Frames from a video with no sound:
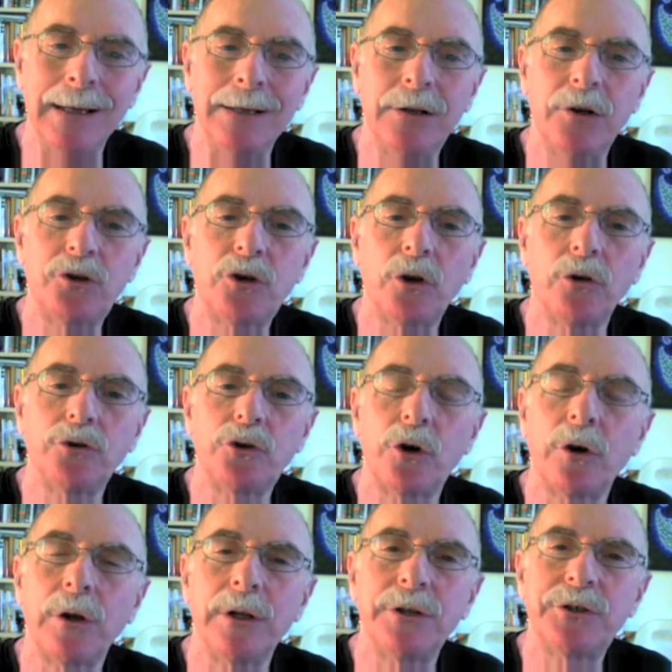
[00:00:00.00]
Digital
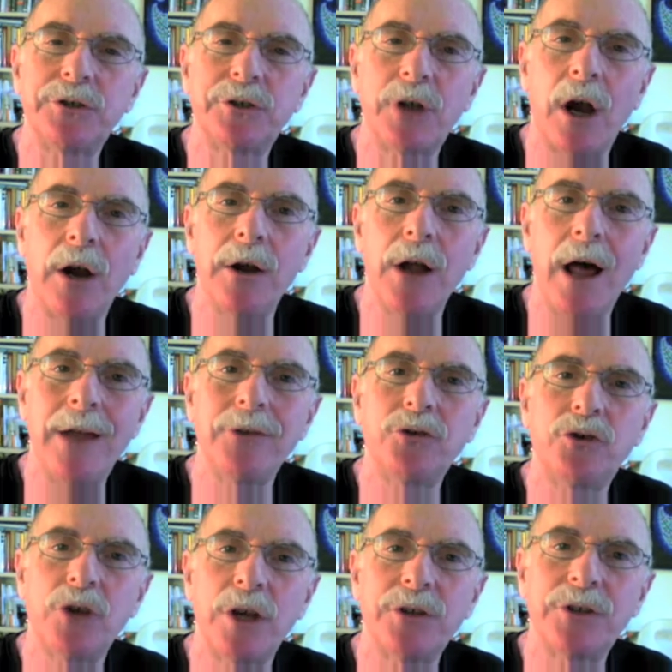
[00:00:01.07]
journalists are not
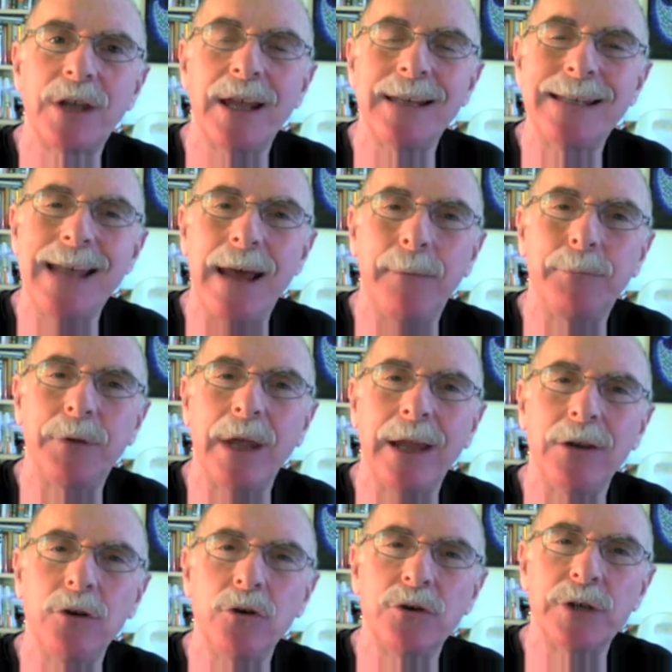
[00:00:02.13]
just adept
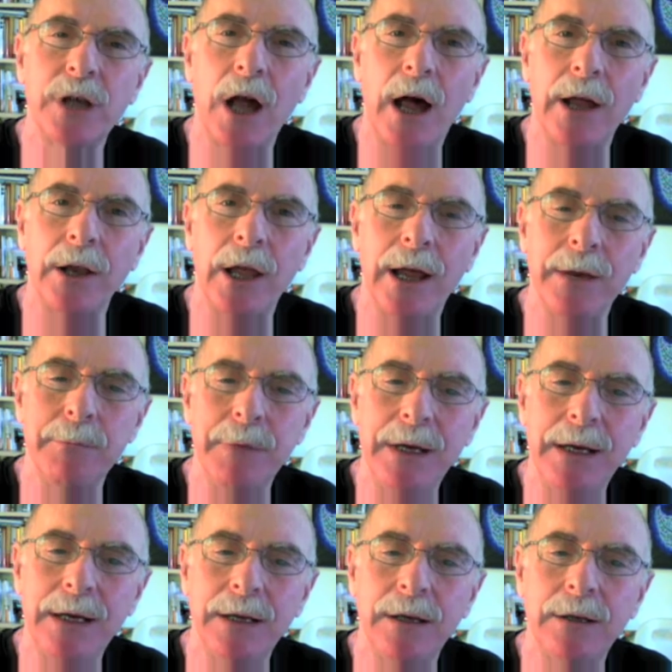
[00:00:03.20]
at using online
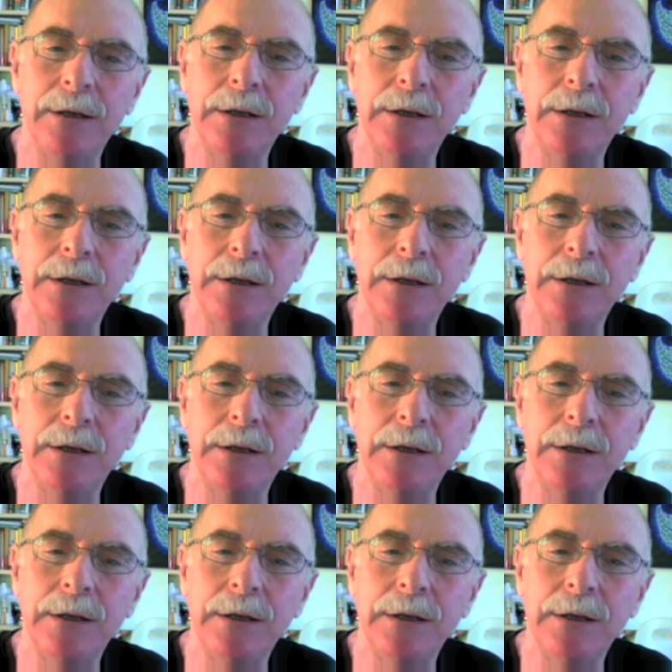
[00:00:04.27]
media.